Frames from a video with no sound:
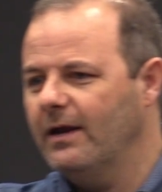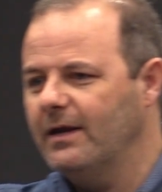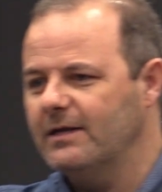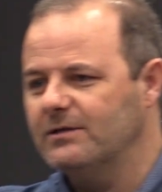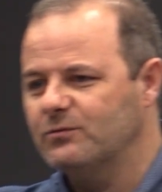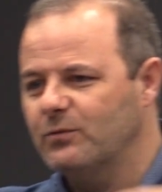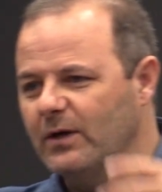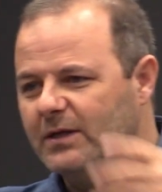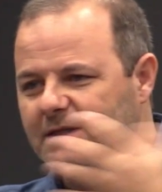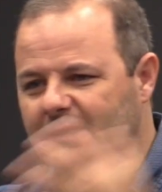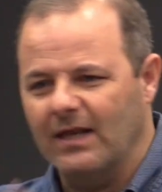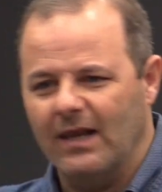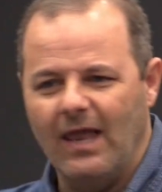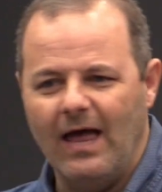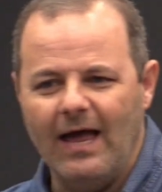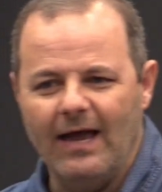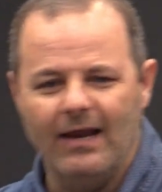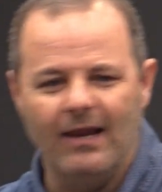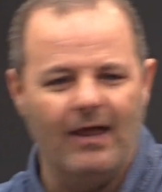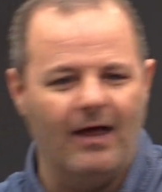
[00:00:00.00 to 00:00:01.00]
and he's with
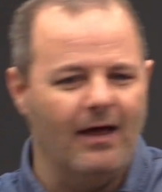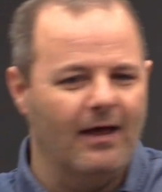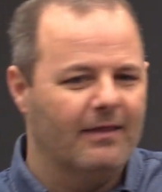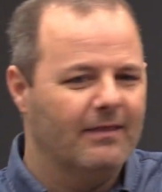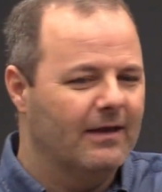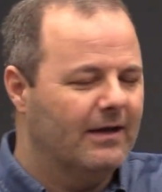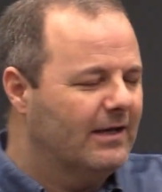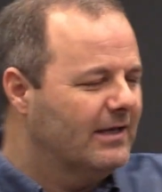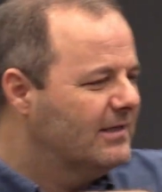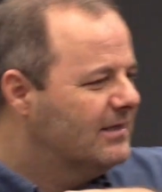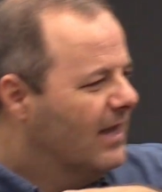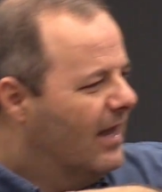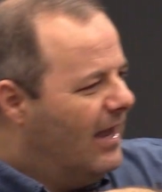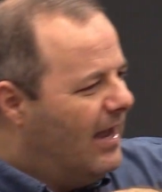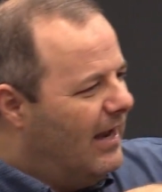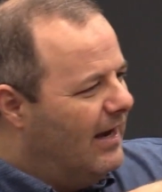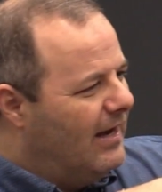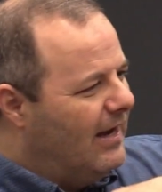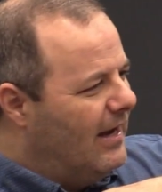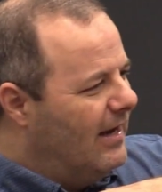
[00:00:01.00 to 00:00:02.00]
Delilah, and then
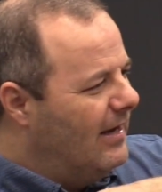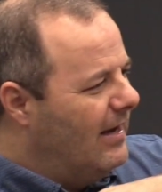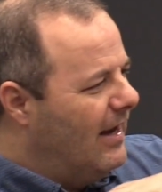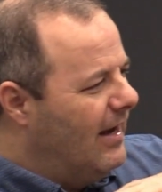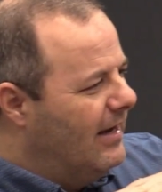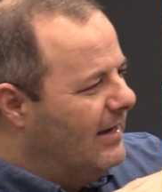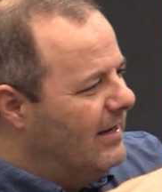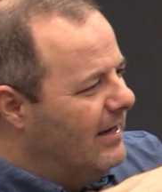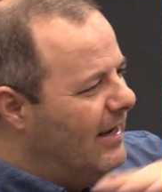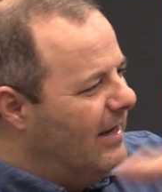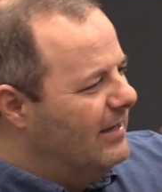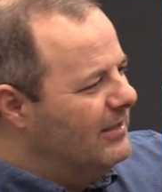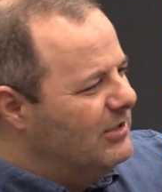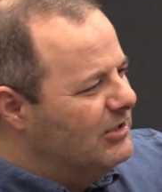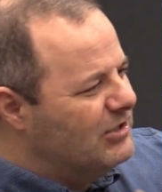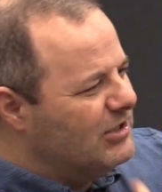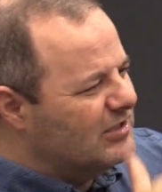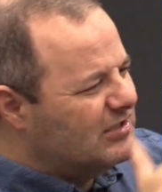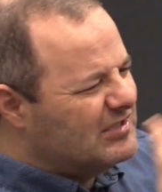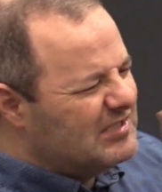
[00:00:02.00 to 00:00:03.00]
and
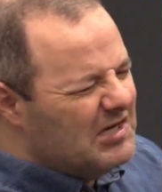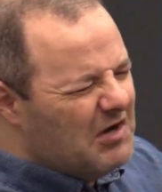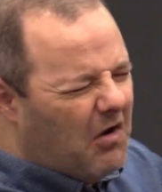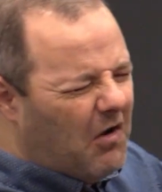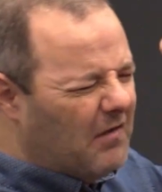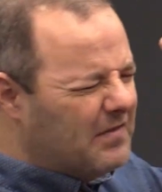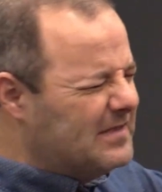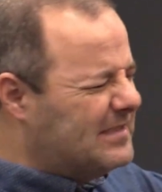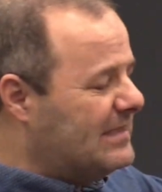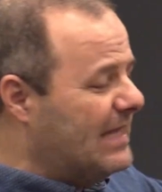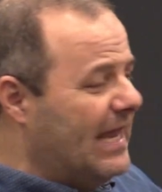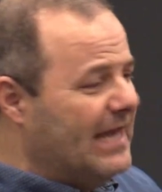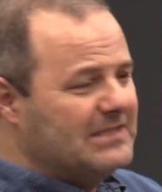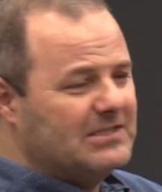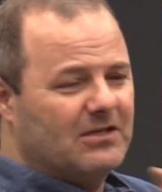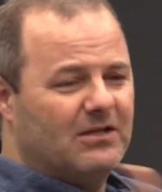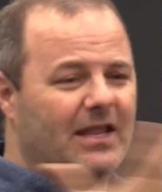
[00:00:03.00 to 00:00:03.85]
you just see all these things,